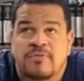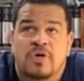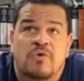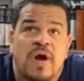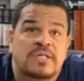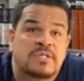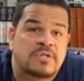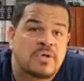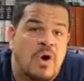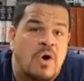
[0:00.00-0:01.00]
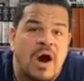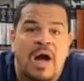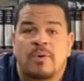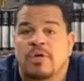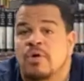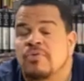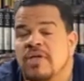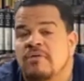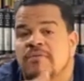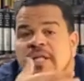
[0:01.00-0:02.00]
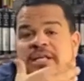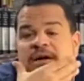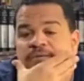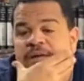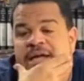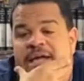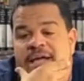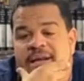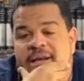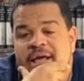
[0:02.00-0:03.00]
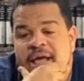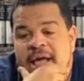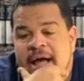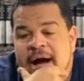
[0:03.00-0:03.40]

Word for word: much of a crisis are our youth in Philadelphia in?